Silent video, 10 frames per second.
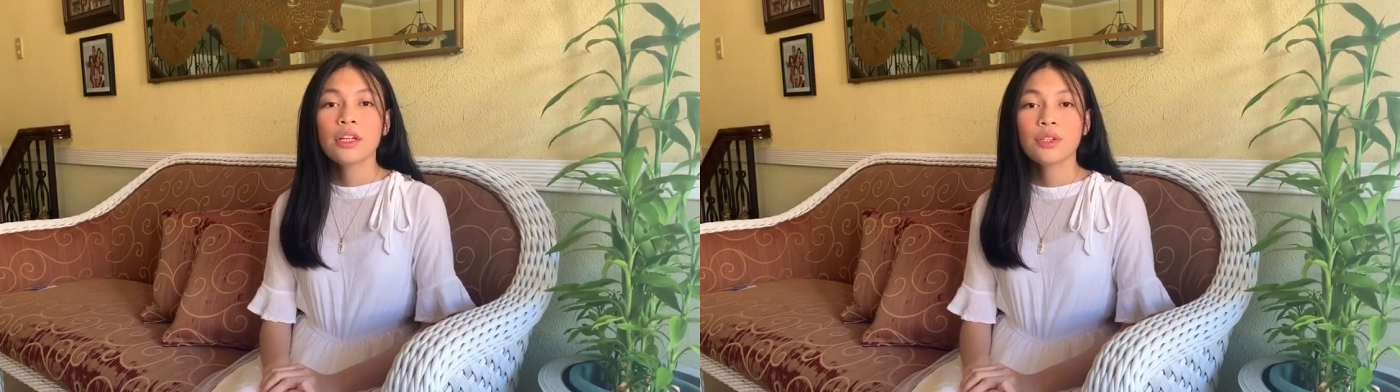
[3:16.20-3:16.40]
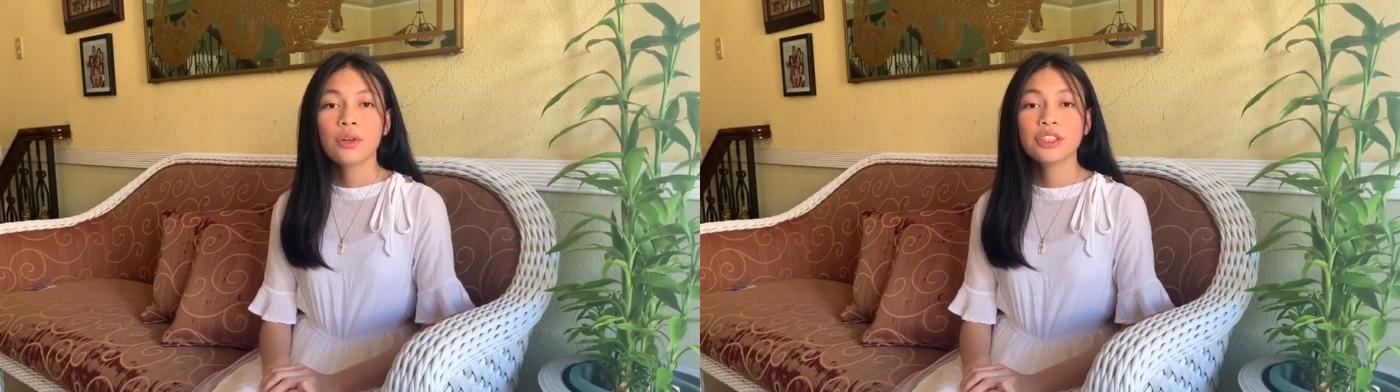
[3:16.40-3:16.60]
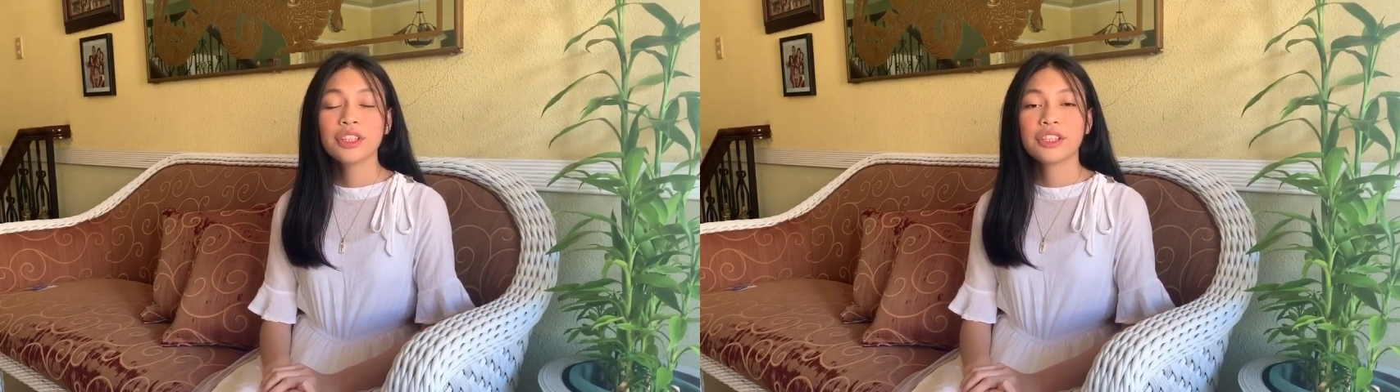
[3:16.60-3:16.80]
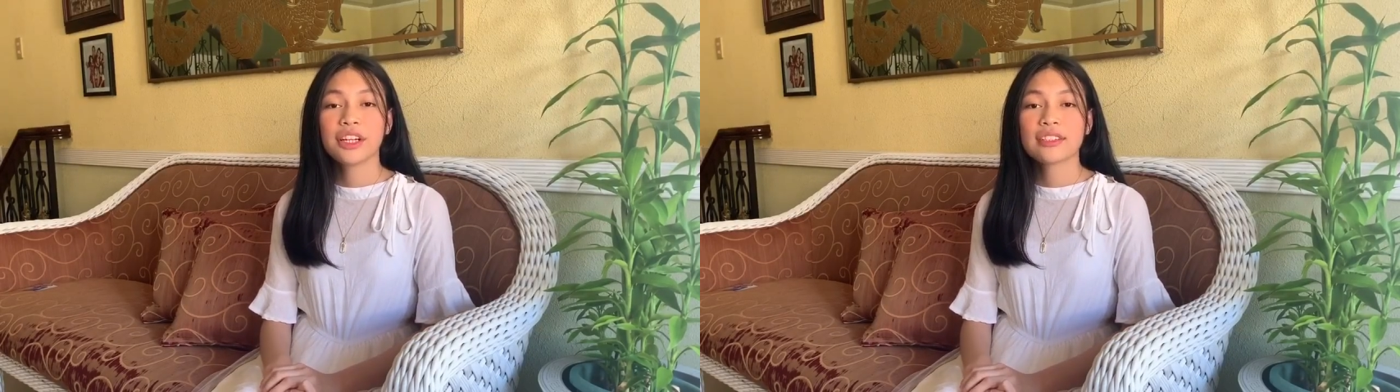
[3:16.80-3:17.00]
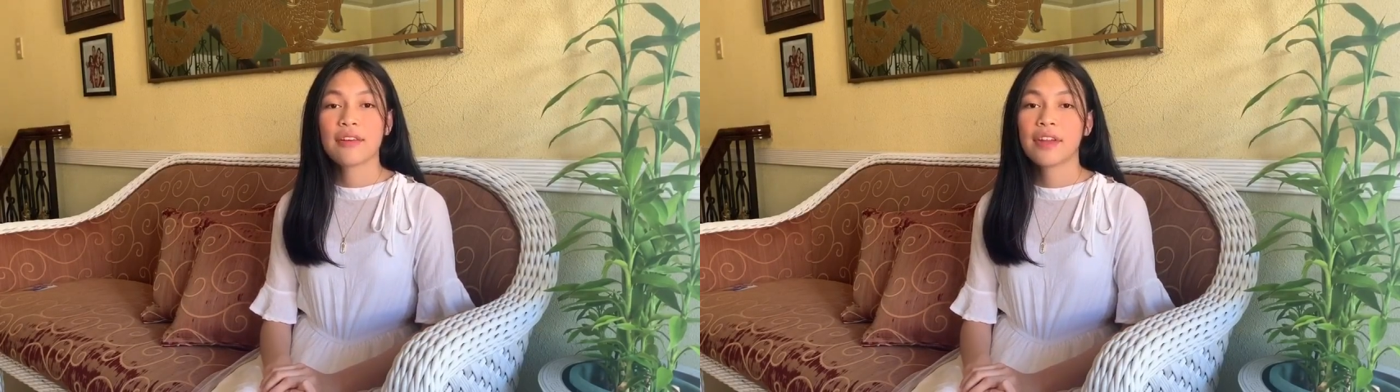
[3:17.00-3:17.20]
200
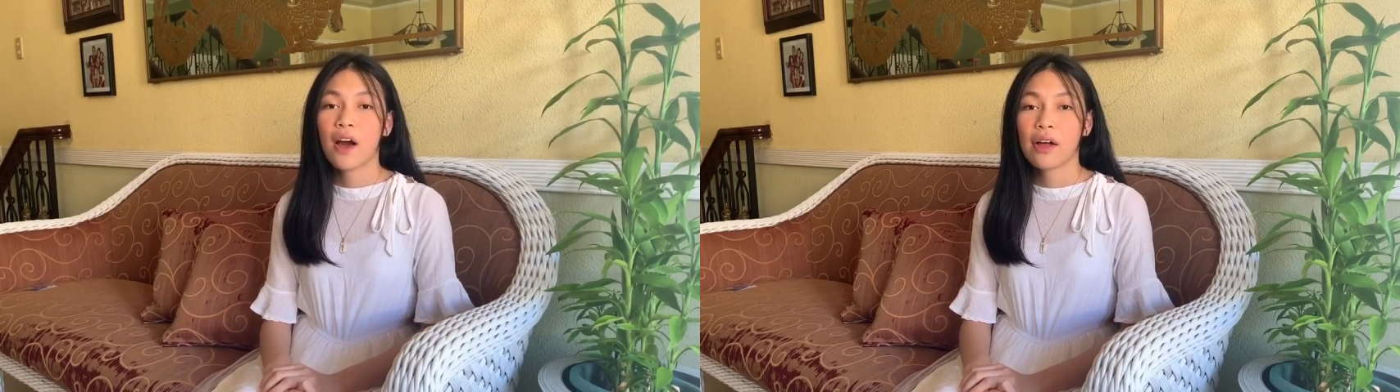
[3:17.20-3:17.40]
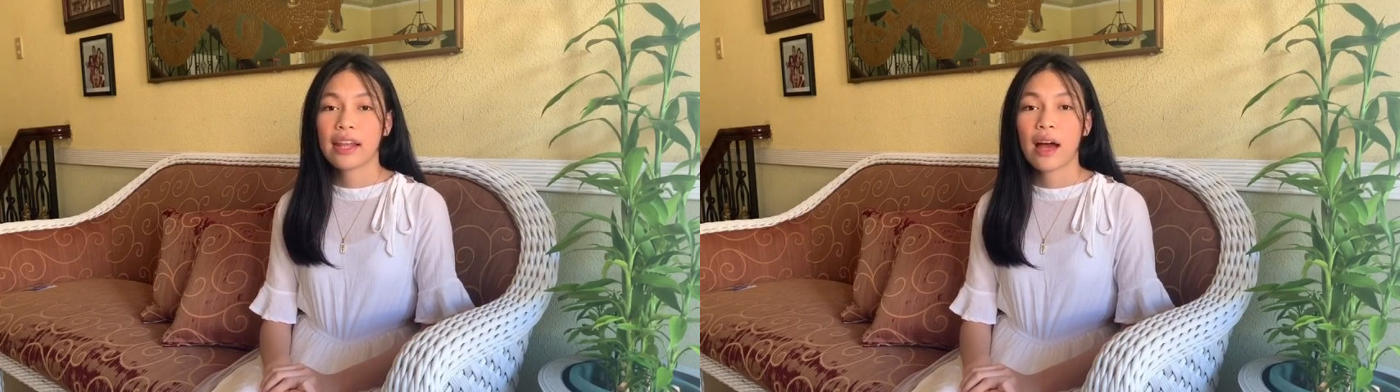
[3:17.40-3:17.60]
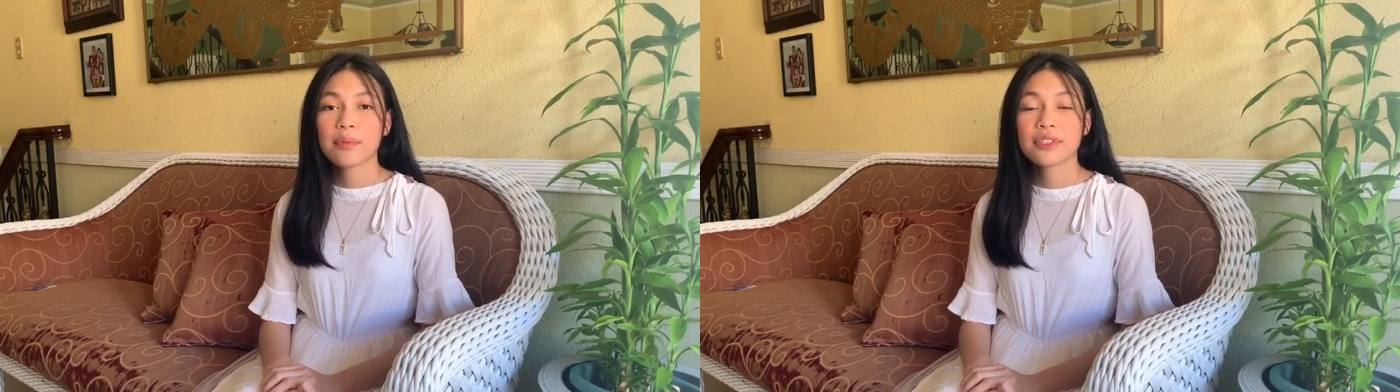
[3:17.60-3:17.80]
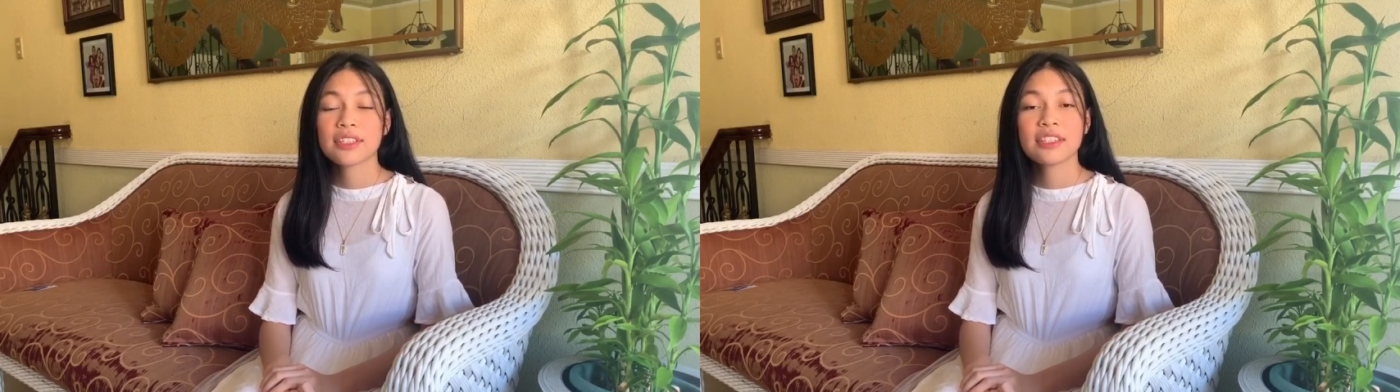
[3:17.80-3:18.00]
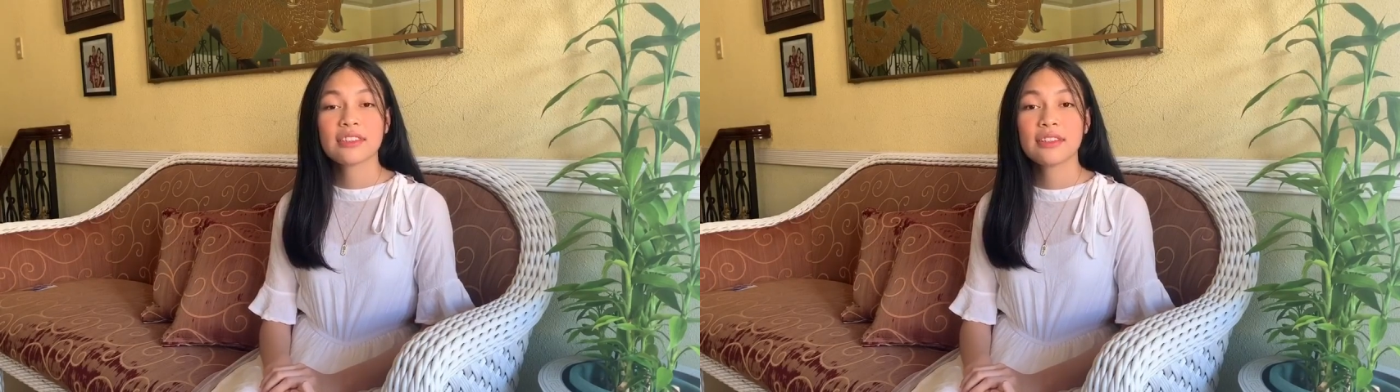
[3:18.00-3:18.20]
years have now elapsed
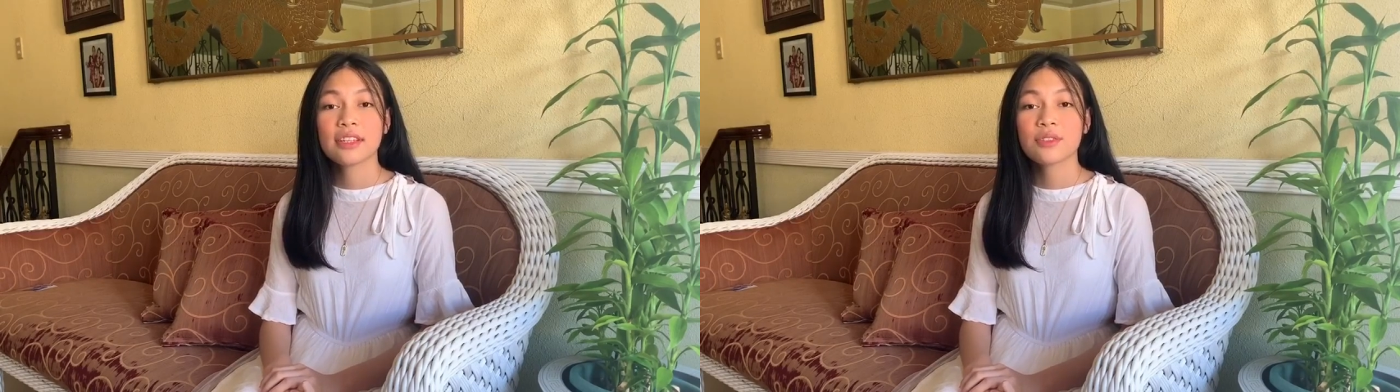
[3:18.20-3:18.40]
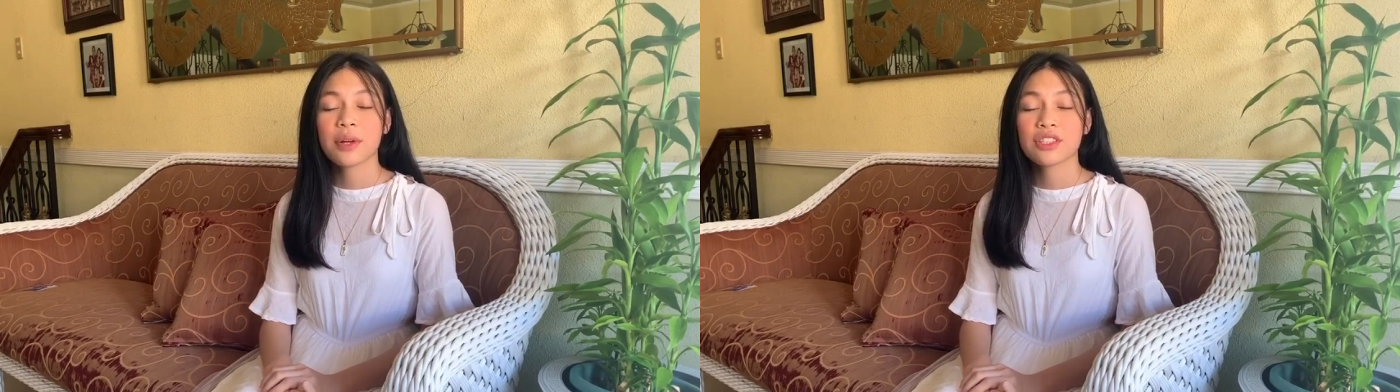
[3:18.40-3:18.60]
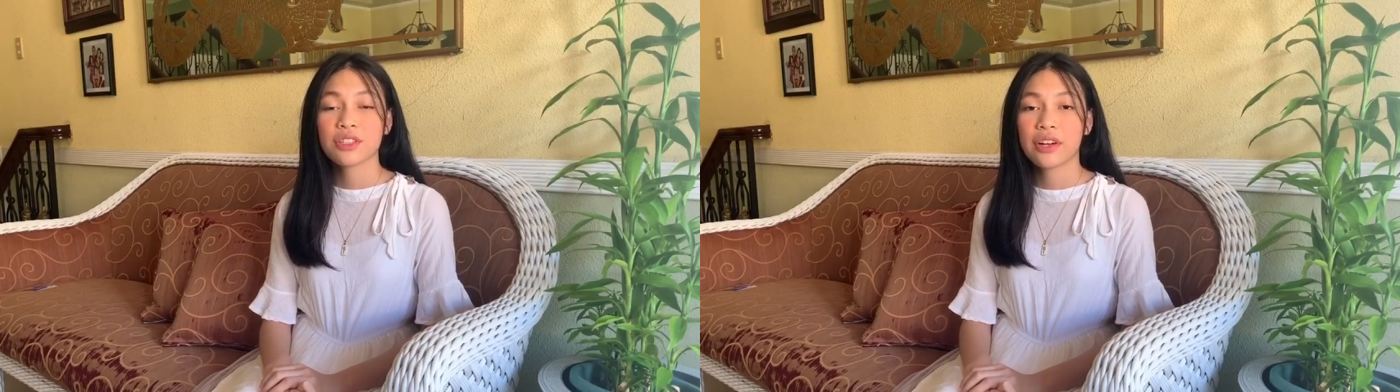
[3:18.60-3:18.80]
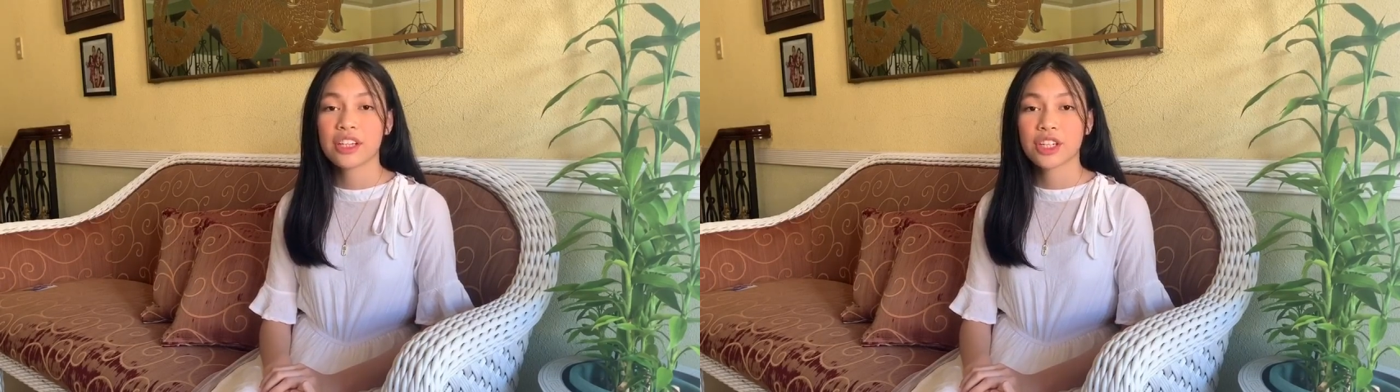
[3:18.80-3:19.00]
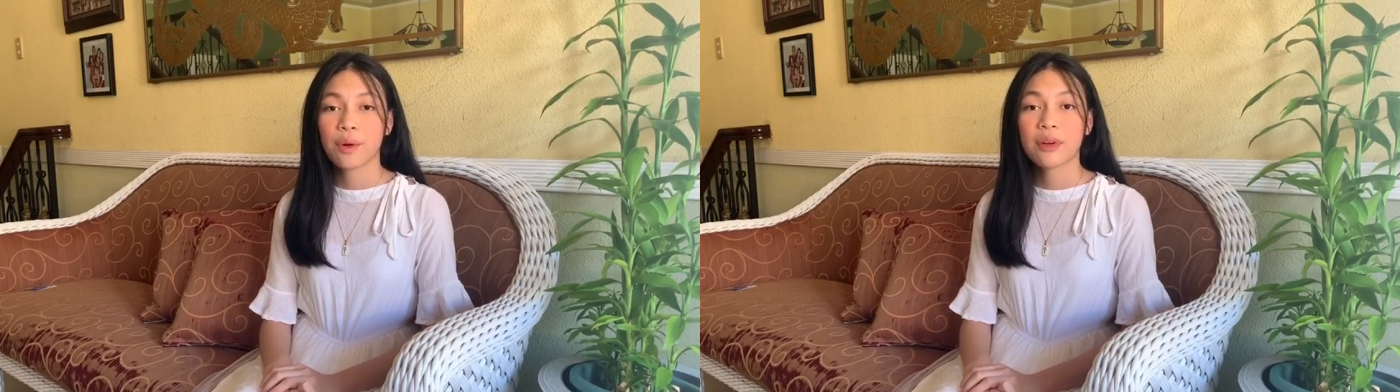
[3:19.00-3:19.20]
since this restoration